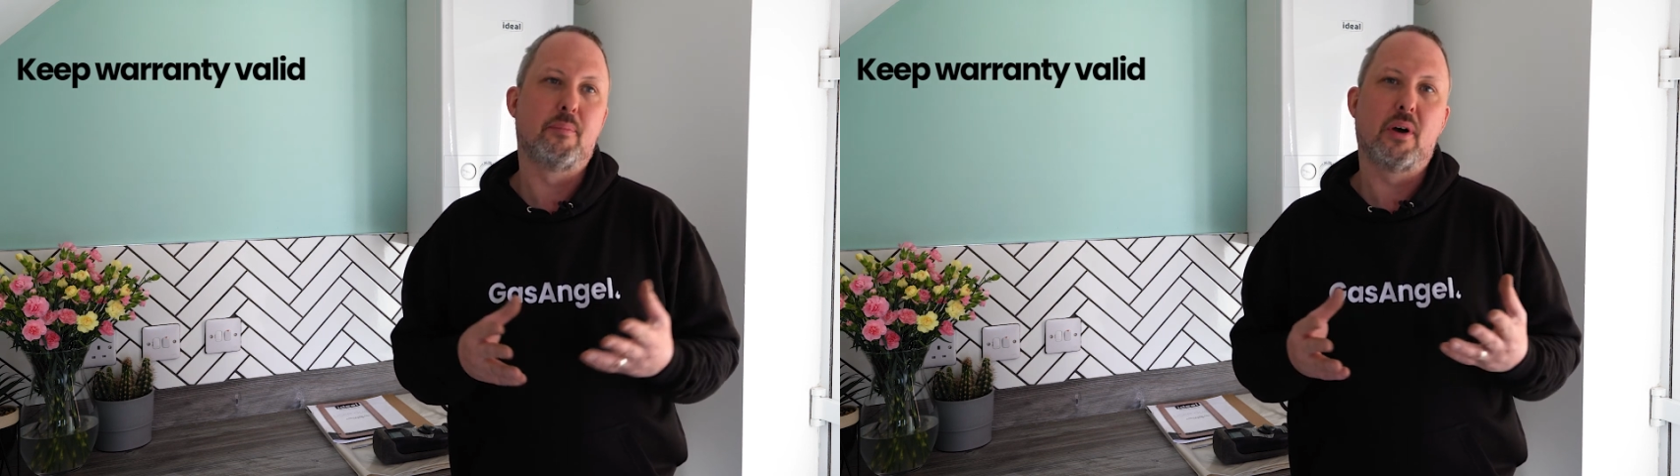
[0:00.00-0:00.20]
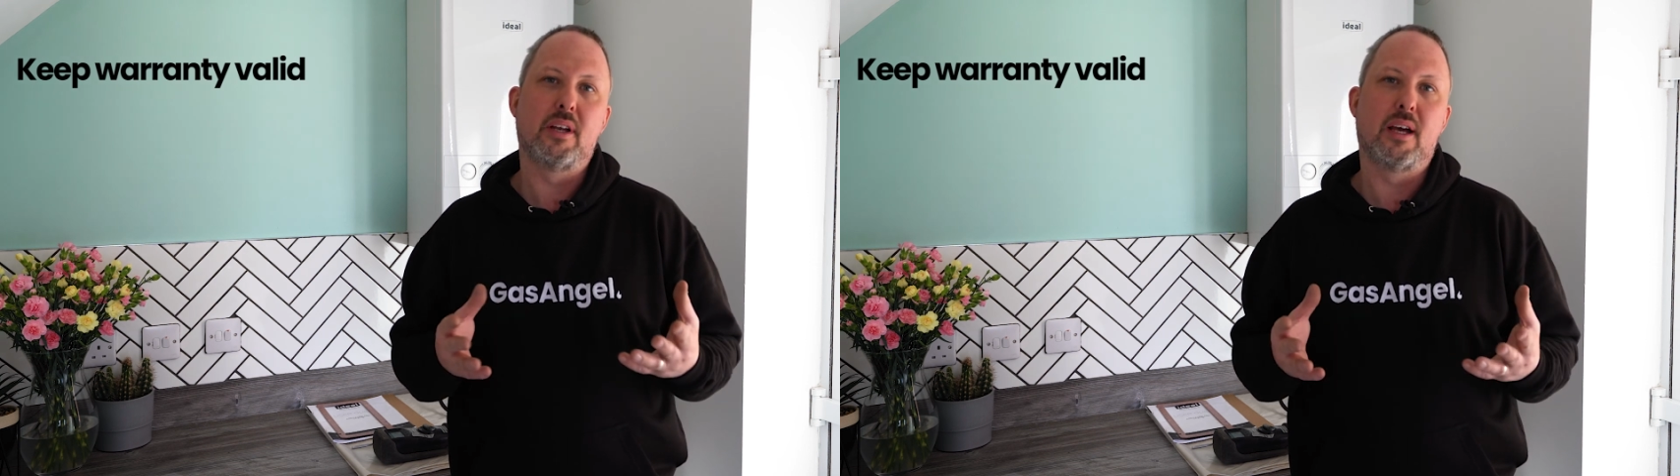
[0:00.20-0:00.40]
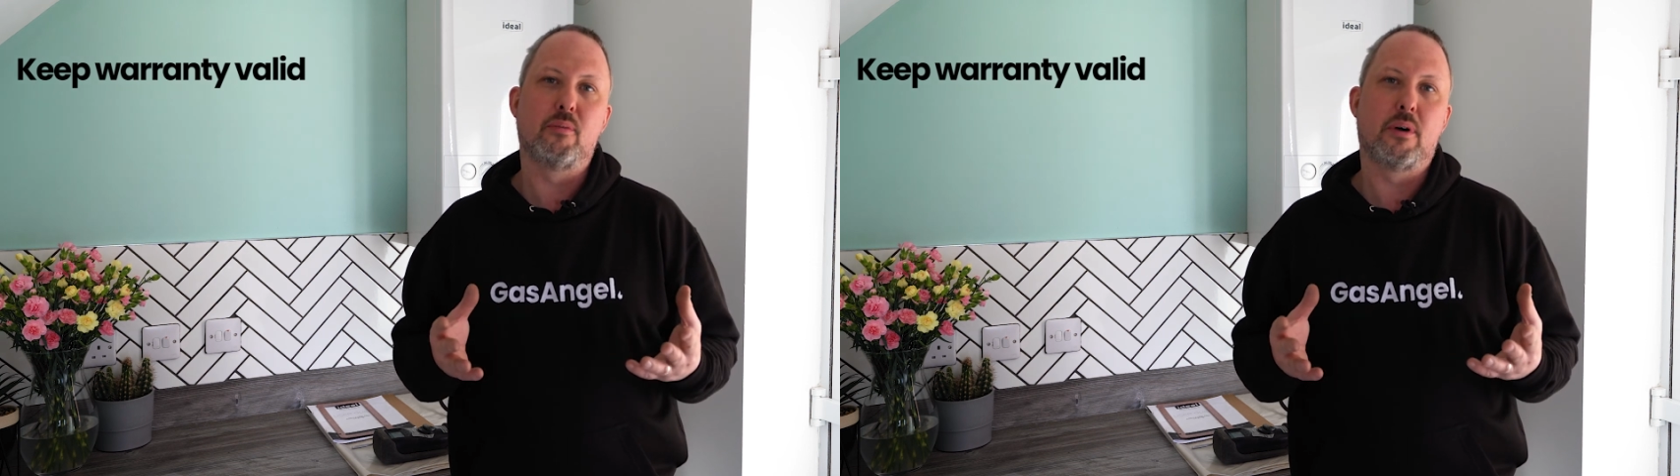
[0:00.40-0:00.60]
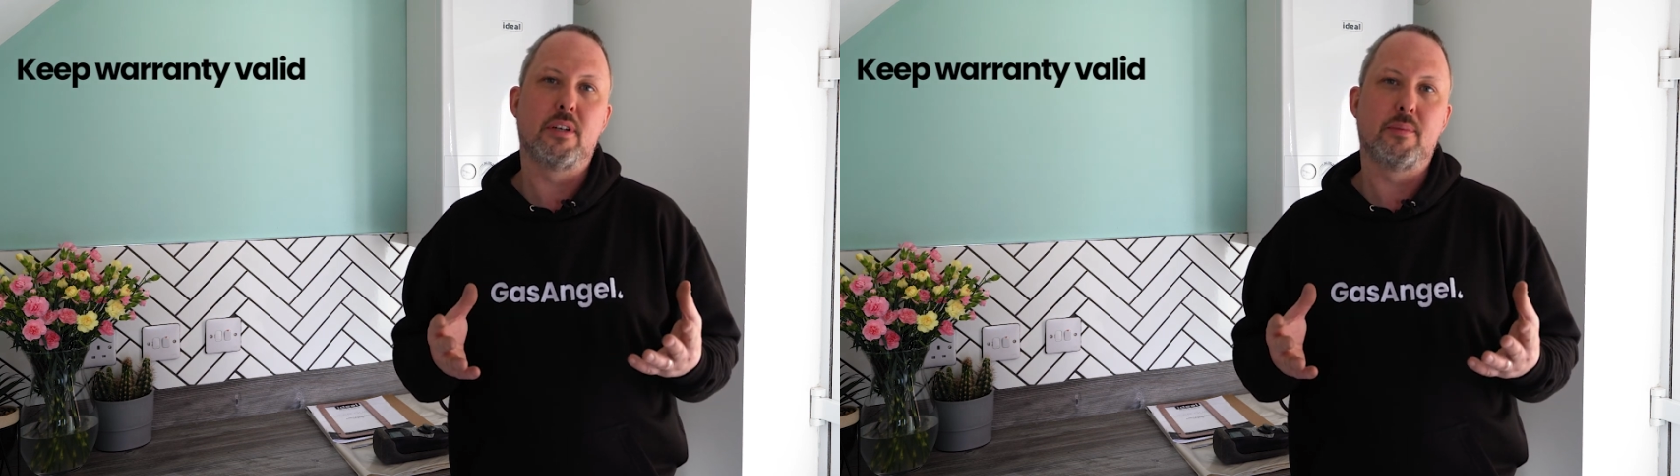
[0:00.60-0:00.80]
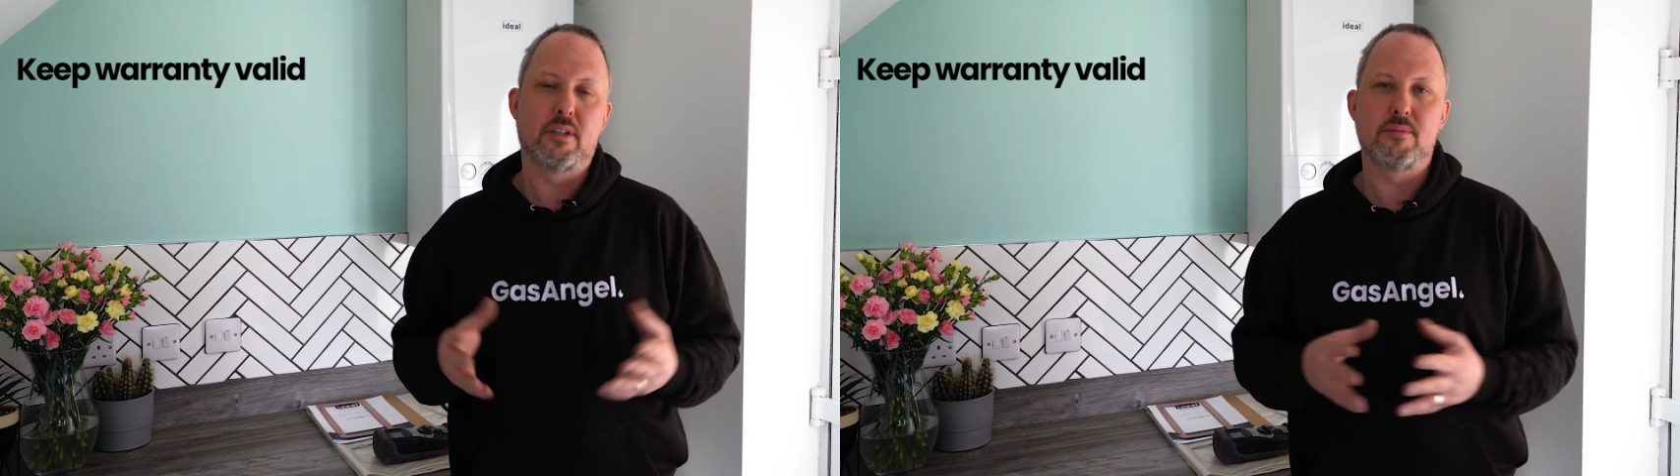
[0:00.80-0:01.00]
boiler
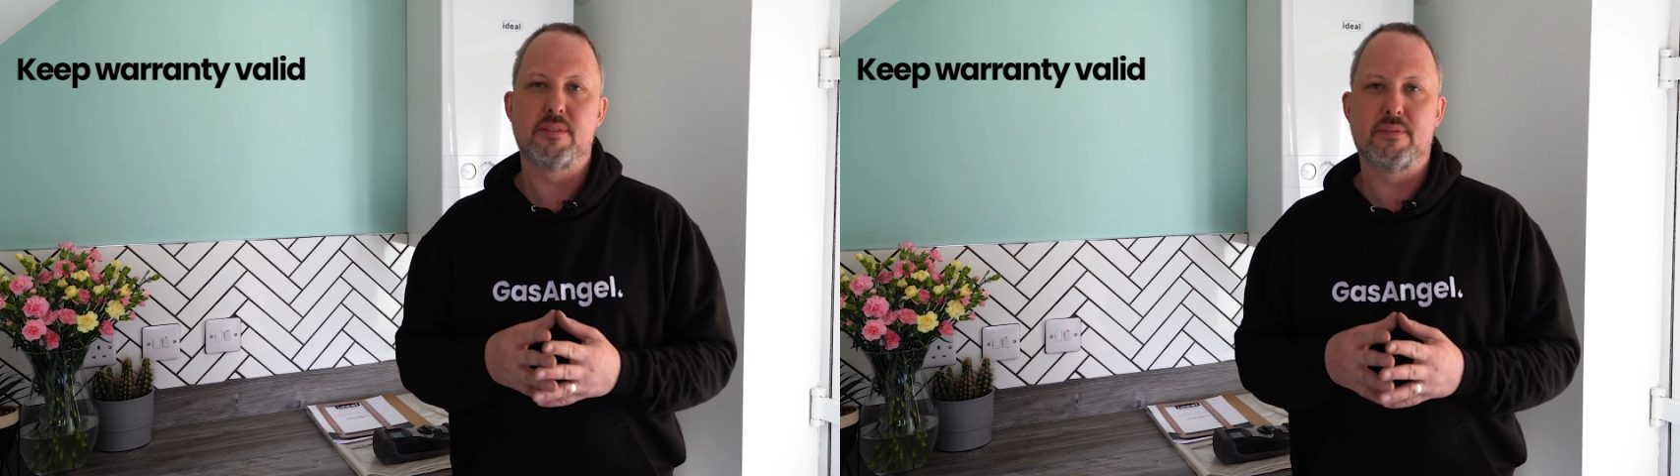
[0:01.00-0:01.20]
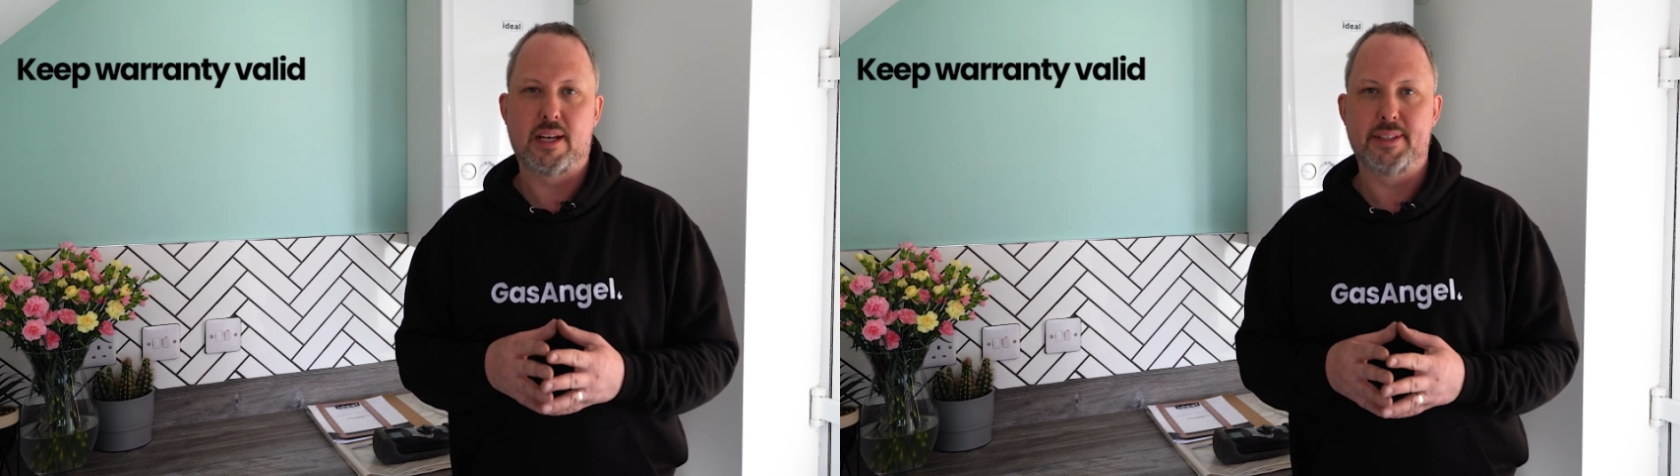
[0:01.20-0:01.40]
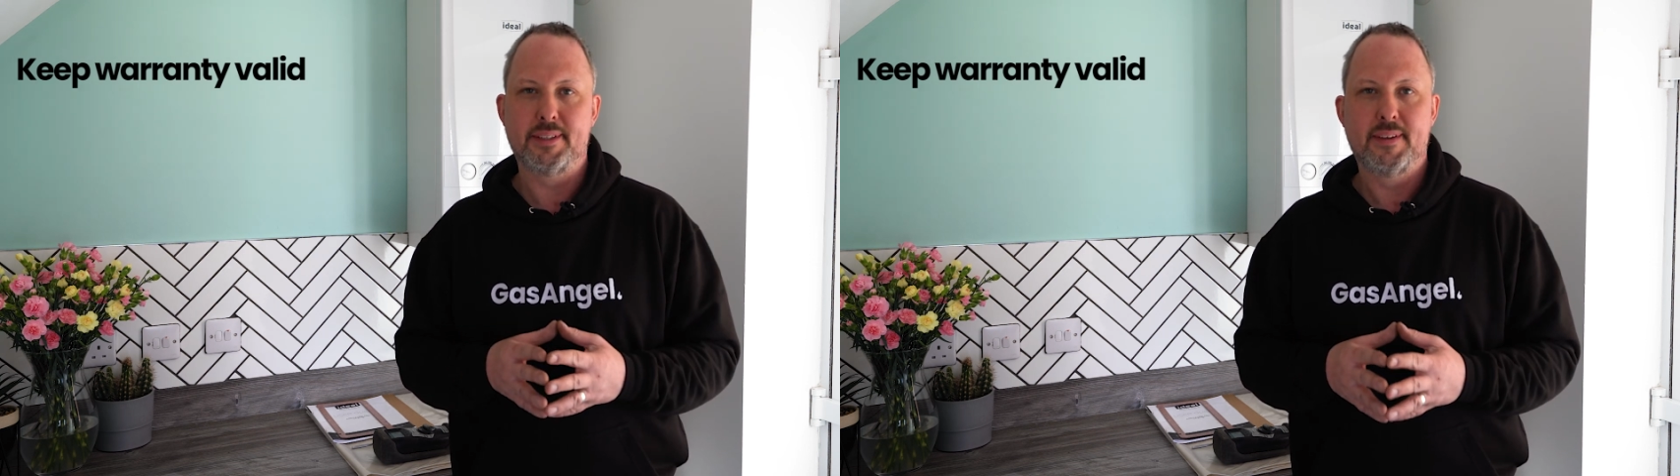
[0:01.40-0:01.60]
warranty becomes invalid.